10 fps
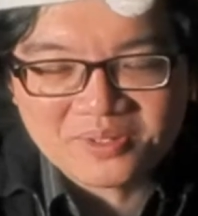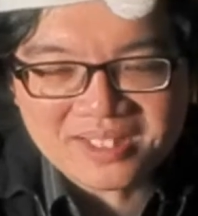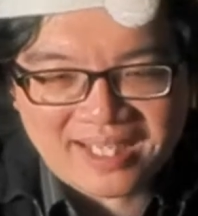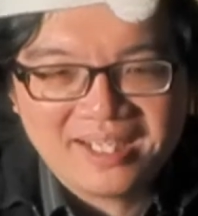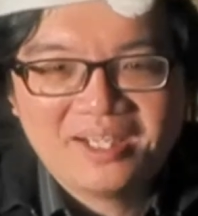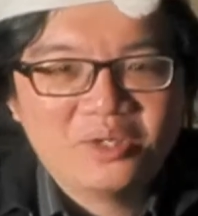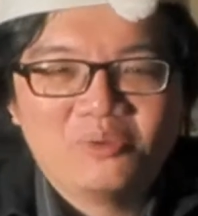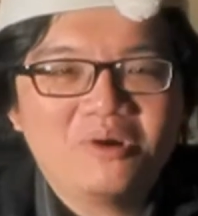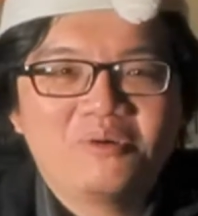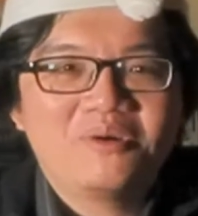It's like,
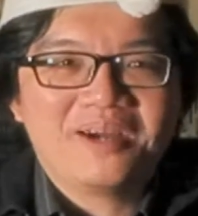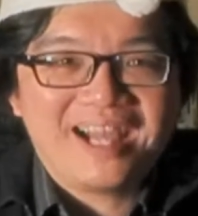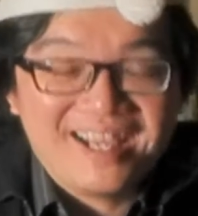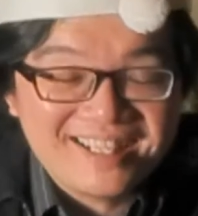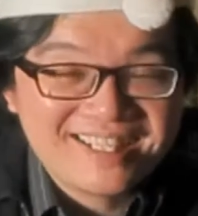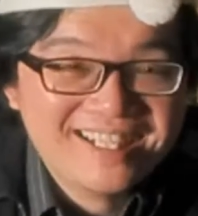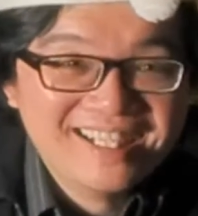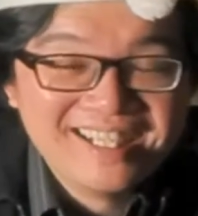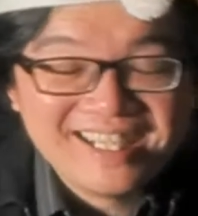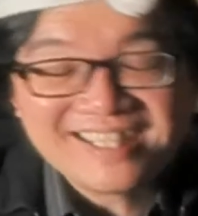whoa,
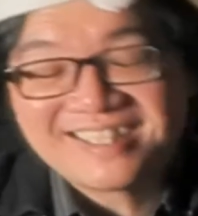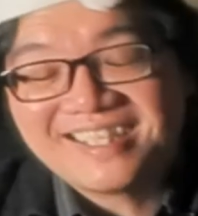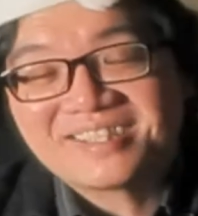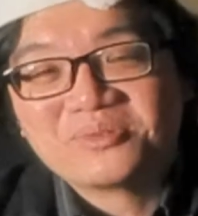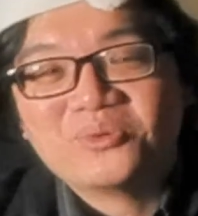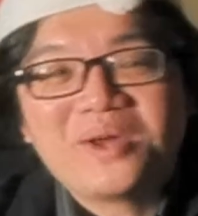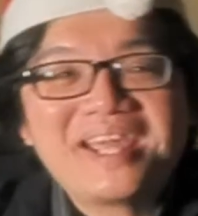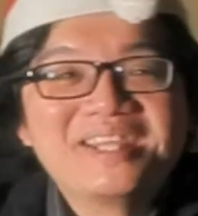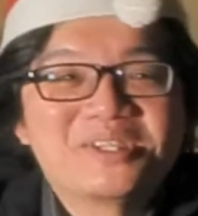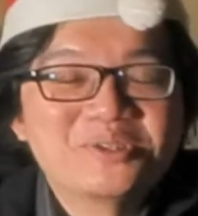that's
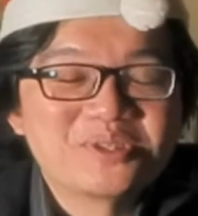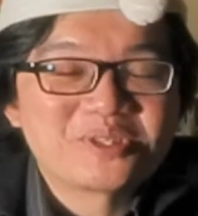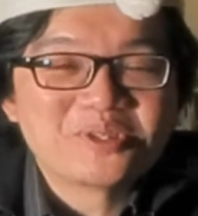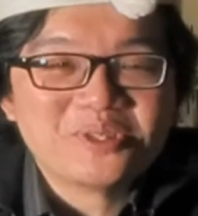way too soon.